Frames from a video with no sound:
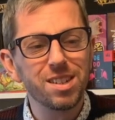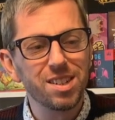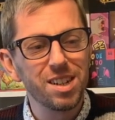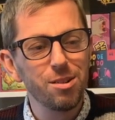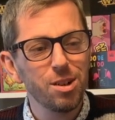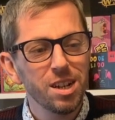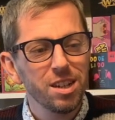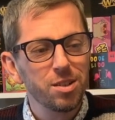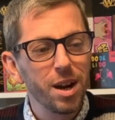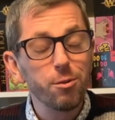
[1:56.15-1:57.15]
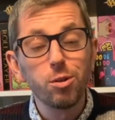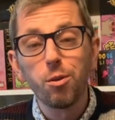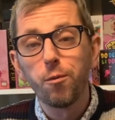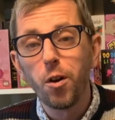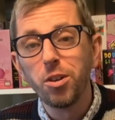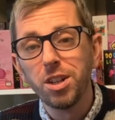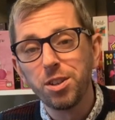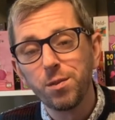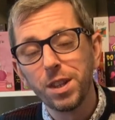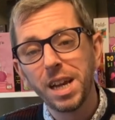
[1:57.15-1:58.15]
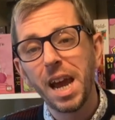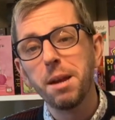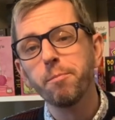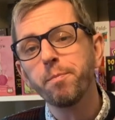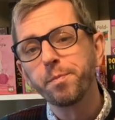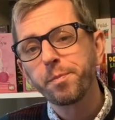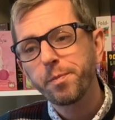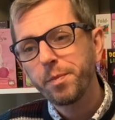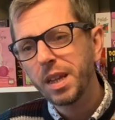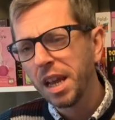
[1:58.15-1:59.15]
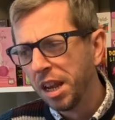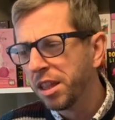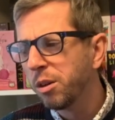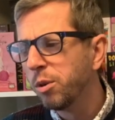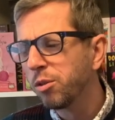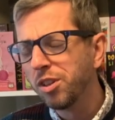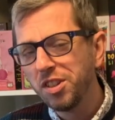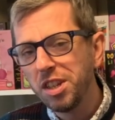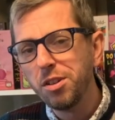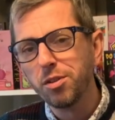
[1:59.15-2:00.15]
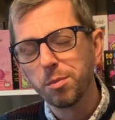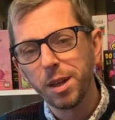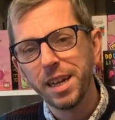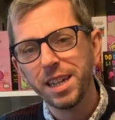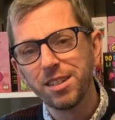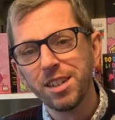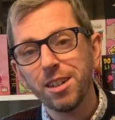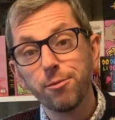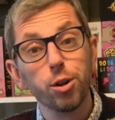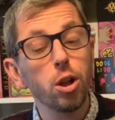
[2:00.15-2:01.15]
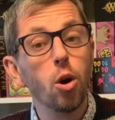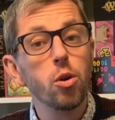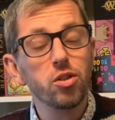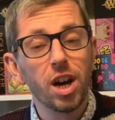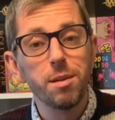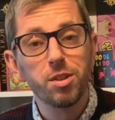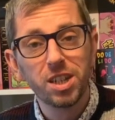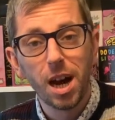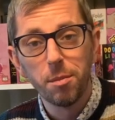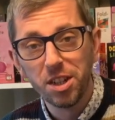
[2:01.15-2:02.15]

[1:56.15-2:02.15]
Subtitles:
So I have a real fondness for the game, and I think we'll continue to play it for a long time to come.